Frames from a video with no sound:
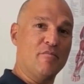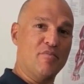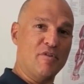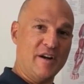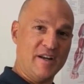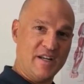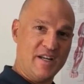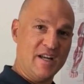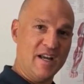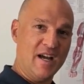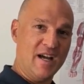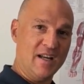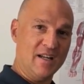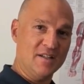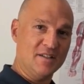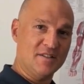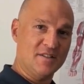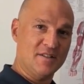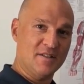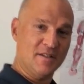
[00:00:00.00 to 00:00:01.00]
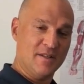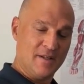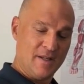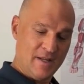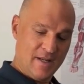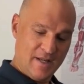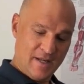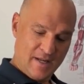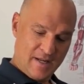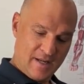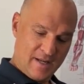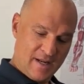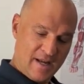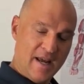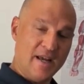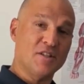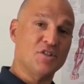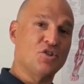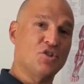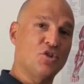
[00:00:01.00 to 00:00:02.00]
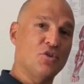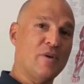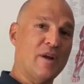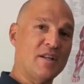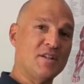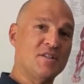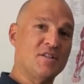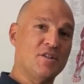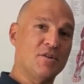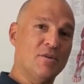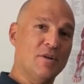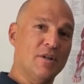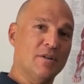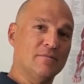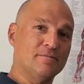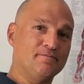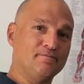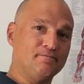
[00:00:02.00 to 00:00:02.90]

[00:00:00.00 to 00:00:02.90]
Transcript: brachialis, has two heads to it.